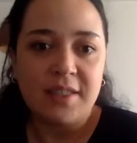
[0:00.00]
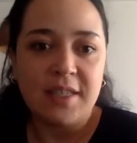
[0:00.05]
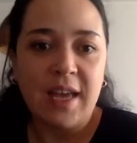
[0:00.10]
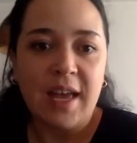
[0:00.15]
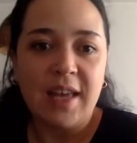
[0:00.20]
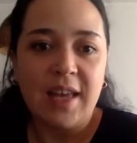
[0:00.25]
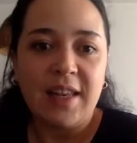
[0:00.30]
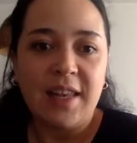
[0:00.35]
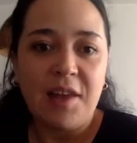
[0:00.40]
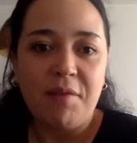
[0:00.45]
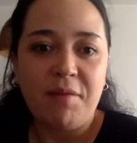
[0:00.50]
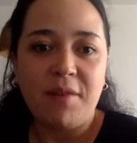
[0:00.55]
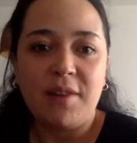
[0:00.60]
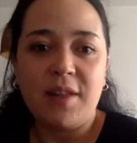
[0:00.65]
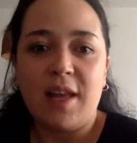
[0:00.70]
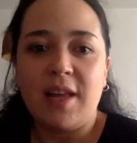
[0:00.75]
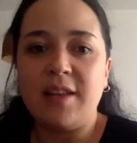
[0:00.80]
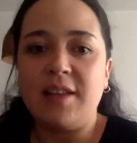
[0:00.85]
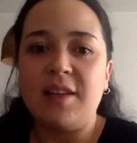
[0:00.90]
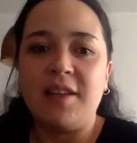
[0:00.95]
high level,
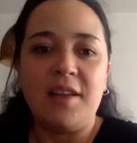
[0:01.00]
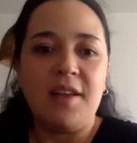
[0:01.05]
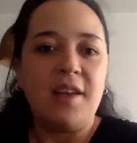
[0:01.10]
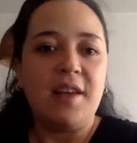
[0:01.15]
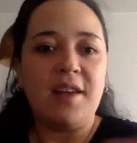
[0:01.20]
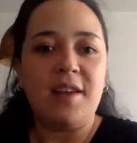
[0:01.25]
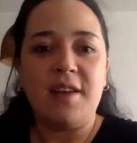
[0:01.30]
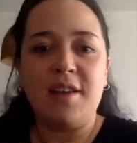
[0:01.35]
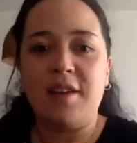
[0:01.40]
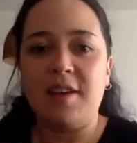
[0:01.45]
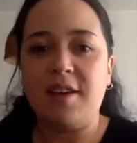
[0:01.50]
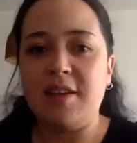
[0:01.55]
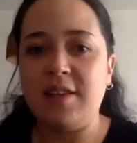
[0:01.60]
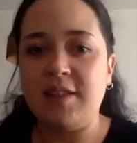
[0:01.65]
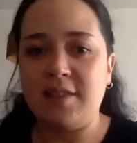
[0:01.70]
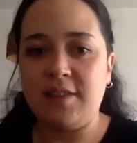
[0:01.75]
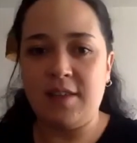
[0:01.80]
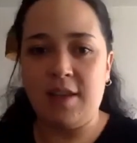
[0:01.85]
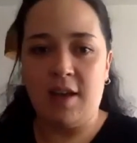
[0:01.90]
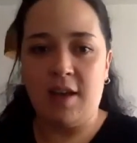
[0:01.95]
and
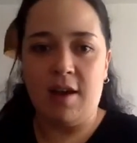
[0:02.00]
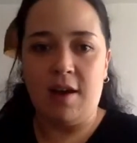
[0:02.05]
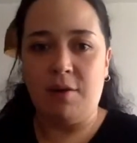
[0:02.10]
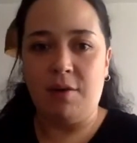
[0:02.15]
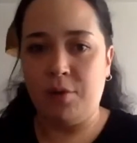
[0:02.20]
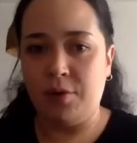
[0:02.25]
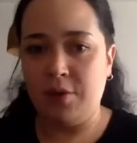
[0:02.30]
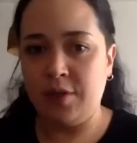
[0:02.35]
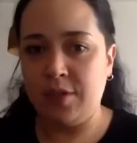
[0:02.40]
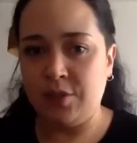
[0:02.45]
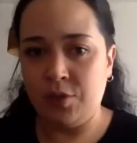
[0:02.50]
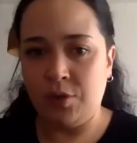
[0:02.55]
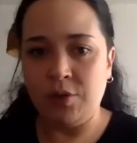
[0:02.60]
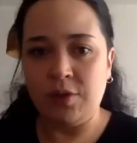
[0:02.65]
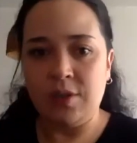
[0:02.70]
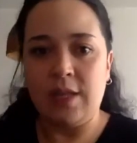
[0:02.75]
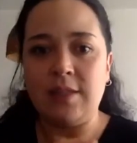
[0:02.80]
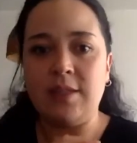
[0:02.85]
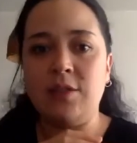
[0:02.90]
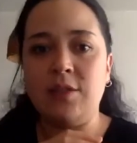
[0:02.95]
is
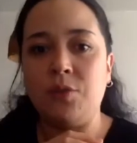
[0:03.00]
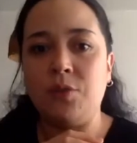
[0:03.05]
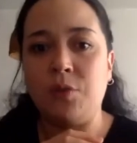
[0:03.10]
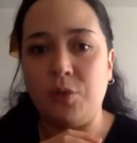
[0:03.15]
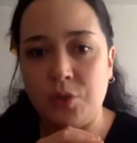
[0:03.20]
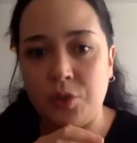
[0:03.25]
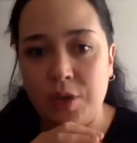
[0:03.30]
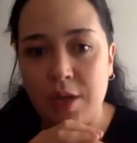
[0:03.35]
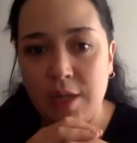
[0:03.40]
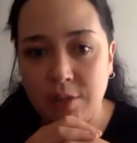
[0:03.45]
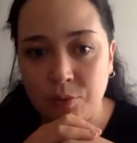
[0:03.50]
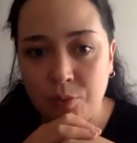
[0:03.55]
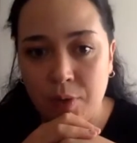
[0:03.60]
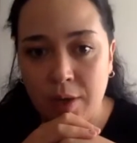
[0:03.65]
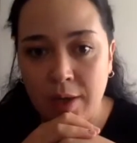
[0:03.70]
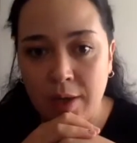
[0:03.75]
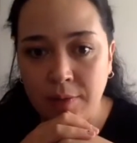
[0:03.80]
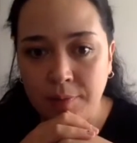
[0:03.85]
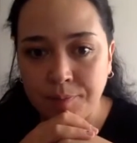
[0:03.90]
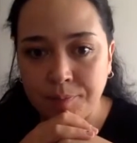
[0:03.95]
horizontal discussion as
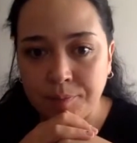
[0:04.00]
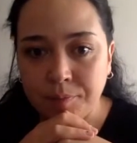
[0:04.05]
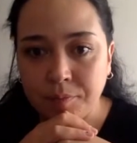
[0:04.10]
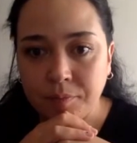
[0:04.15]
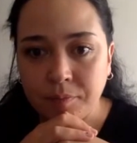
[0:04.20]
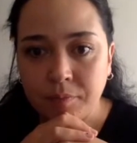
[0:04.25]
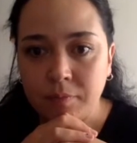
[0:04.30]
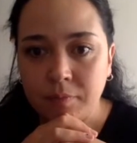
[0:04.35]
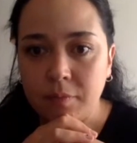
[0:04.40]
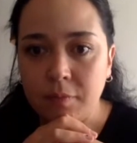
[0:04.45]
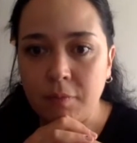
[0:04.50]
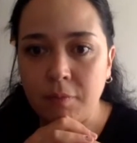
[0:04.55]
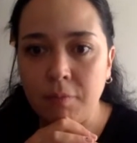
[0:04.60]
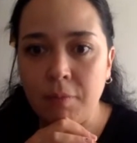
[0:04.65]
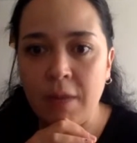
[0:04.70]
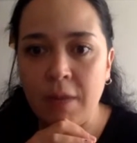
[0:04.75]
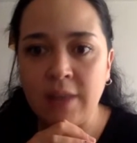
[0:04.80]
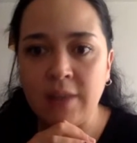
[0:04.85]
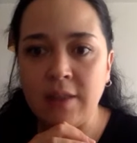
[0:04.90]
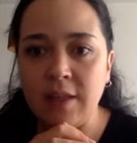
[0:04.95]
well,
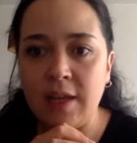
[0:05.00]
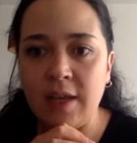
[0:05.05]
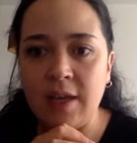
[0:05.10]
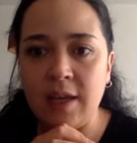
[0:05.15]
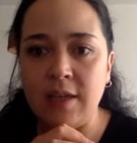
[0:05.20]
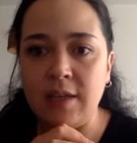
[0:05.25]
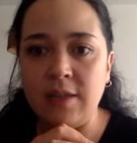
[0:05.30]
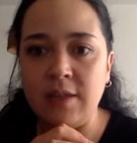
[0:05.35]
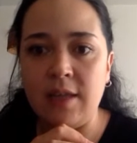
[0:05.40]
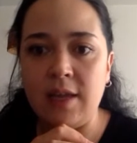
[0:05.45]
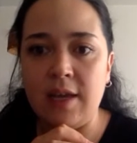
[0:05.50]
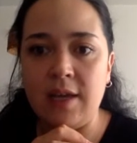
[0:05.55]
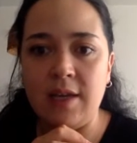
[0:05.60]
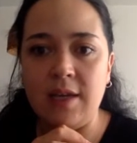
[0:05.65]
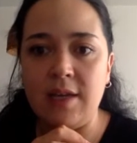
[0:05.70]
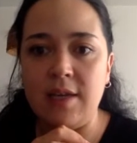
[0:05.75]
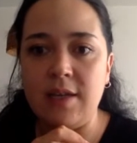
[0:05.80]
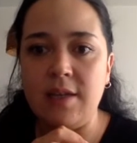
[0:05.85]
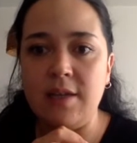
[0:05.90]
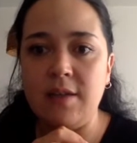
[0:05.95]
but they
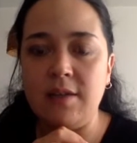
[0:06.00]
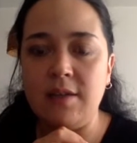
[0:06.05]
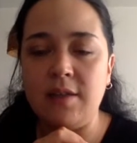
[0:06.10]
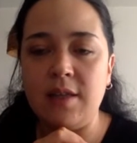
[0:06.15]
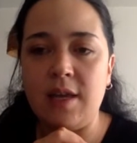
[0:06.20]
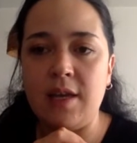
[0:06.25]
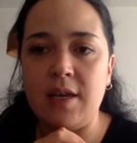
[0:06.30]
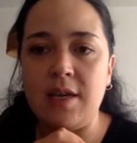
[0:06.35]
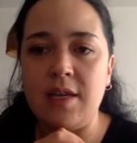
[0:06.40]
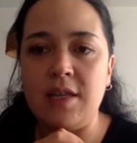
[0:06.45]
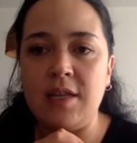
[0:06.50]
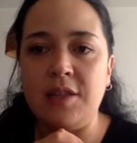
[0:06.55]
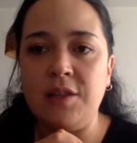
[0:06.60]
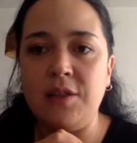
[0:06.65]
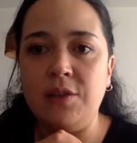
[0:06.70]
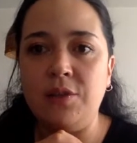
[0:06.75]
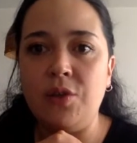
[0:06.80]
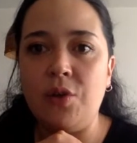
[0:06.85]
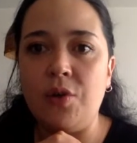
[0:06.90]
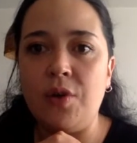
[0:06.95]

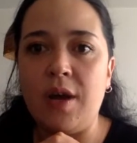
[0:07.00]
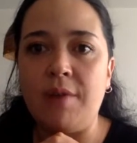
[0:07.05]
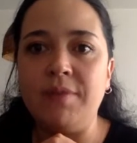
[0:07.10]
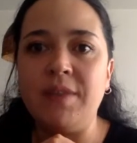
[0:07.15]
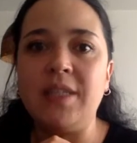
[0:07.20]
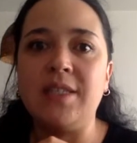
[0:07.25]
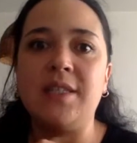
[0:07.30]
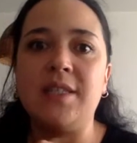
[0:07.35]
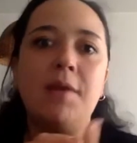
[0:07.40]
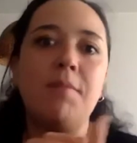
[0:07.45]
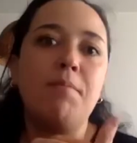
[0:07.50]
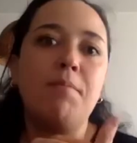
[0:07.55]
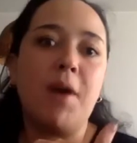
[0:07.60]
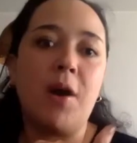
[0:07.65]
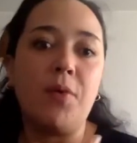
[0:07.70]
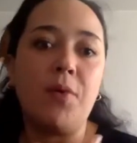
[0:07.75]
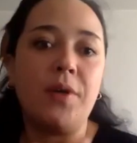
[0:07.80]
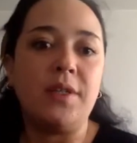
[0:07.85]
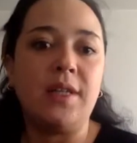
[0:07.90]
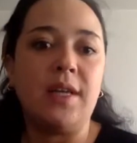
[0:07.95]
don't have the same
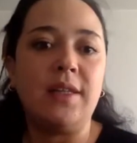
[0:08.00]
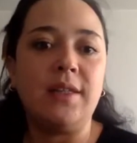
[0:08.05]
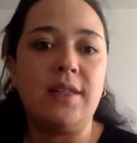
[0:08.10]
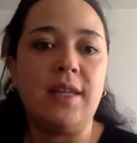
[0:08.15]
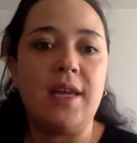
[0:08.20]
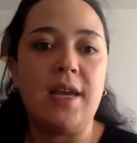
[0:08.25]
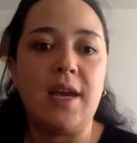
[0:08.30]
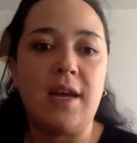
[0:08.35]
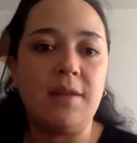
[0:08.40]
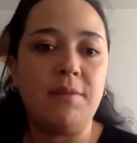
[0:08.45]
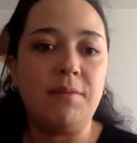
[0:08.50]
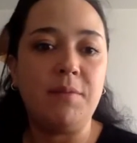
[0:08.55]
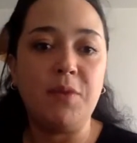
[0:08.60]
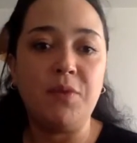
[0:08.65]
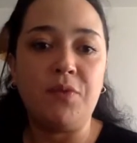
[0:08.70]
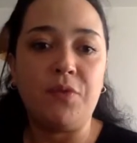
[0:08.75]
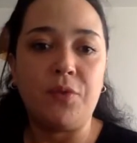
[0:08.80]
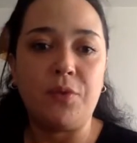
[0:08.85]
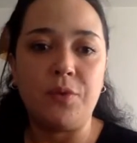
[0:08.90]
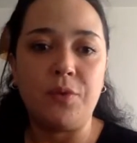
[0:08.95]
power than they had
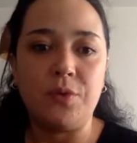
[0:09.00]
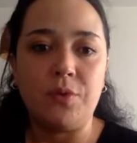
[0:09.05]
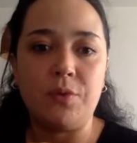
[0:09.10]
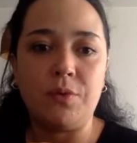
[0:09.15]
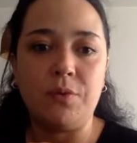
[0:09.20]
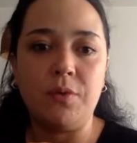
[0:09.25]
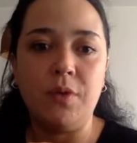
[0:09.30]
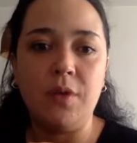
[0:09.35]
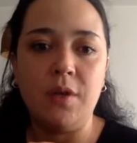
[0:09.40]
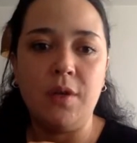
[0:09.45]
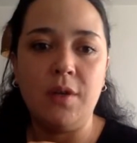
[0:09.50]
before. So